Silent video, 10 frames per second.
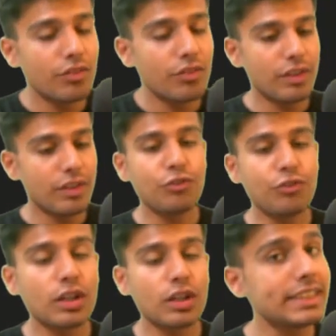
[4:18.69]
we will
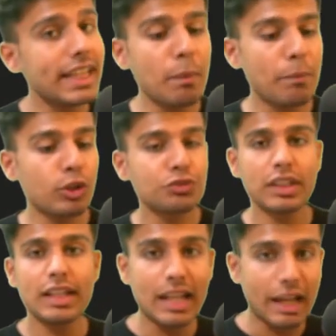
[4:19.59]
follow same approach for
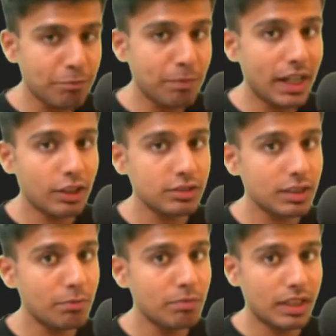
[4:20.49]
the left part of
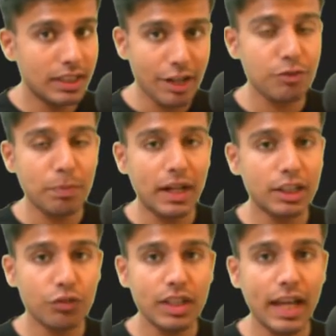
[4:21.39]

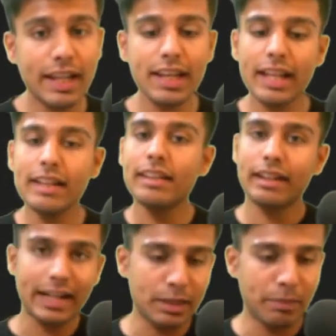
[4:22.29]
the array and the
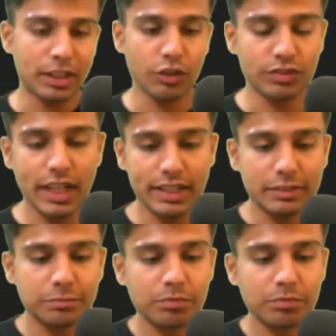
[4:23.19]
right part of the array.